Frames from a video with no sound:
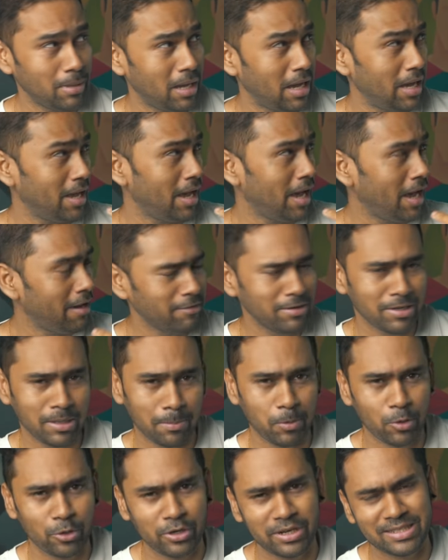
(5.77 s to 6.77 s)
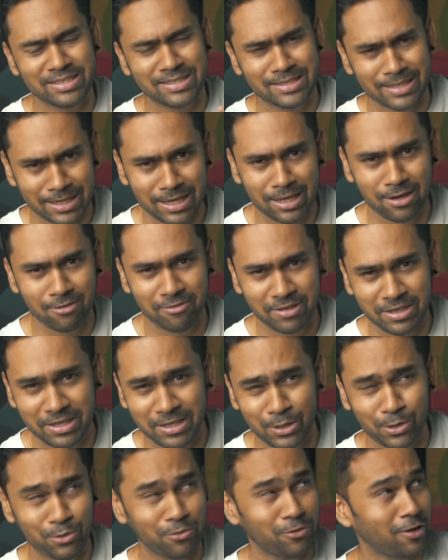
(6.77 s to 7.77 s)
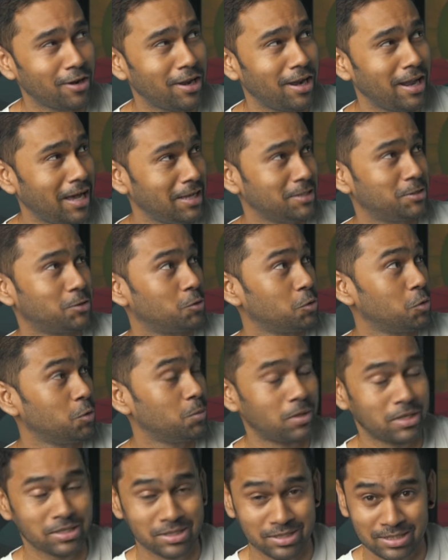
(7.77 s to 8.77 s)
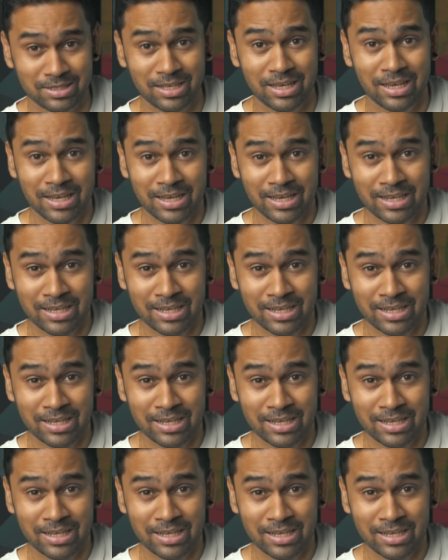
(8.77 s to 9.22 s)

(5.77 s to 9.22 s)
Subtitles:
I haven't uploaded a single video for last 2 months.